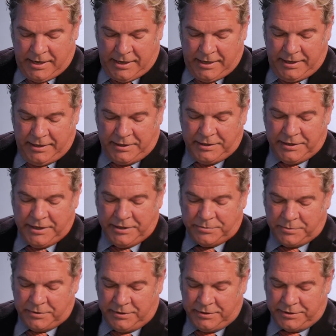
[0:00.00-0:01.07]
In today's
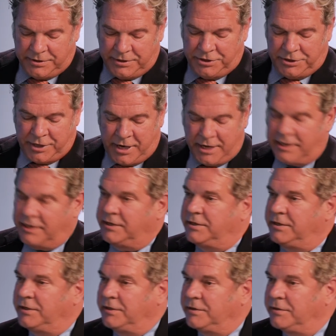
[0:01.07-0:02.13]
world, is it shocking to
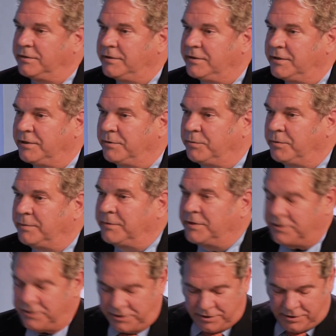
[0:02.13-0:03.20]
you that women
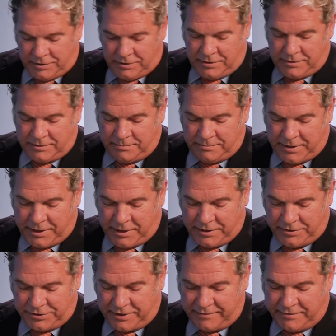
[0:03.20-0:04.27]
still make
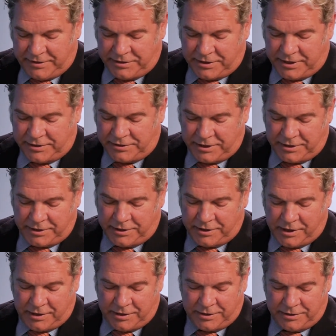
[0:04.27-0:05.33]
70 cents on the
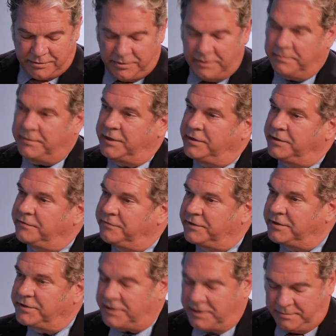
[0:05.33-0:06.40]
dollar to what men do for the
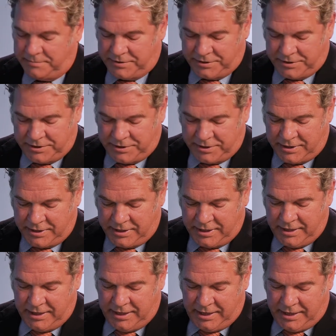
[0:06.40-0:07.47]
same position?
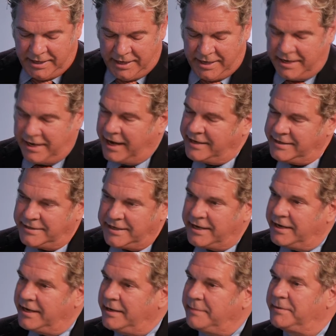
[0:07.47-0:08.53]
And how does that
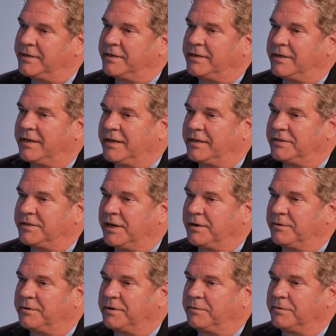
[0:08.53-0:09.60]
happen in today's
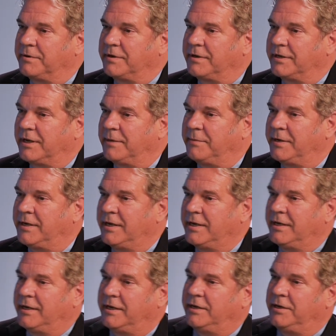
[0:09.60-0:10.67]
equity world? I mean,
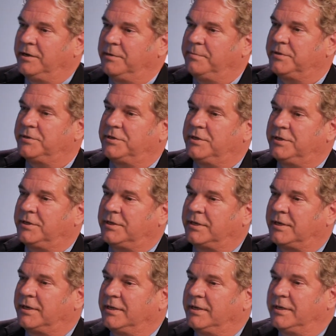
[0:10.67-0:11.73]
in your
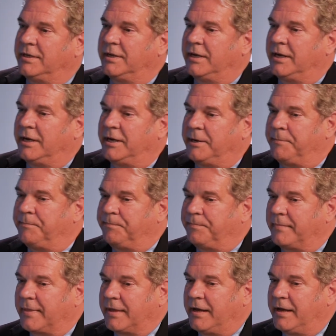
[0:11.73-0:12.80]
position,
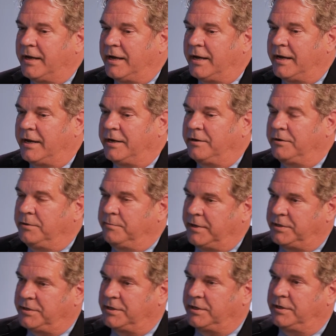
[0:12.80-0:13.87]
I know you
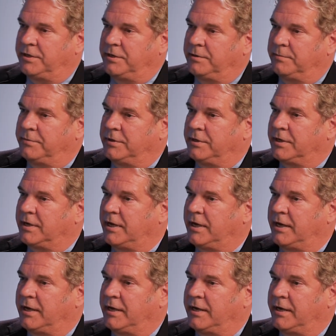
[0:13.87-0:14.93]
mentioned it in your book,
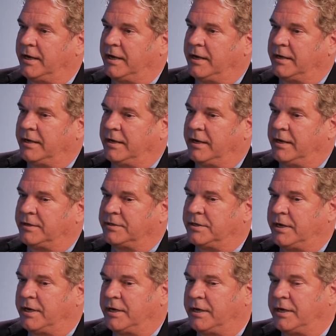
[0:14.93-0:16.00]
and as
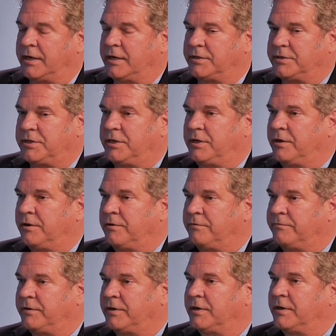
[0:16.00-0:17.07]
a CEO
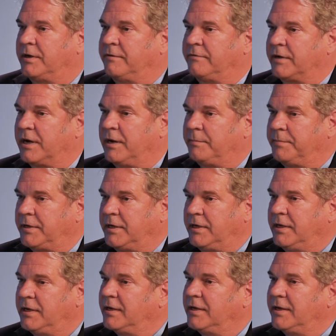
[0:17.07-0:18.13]
of a company,
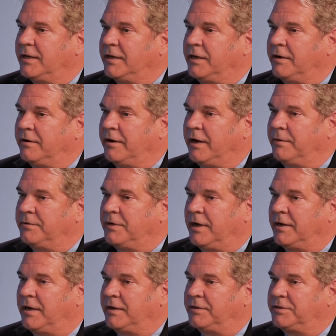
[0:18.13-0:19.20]

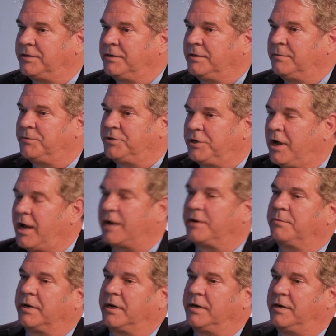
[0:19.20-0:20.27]
I still am shocked
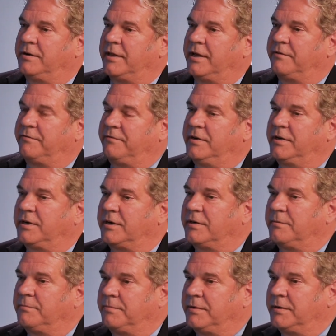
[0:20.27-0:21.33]
when I hear that figure,
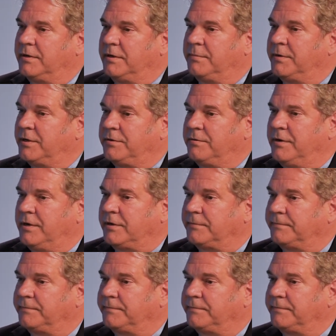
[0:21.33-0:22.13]
but it's real.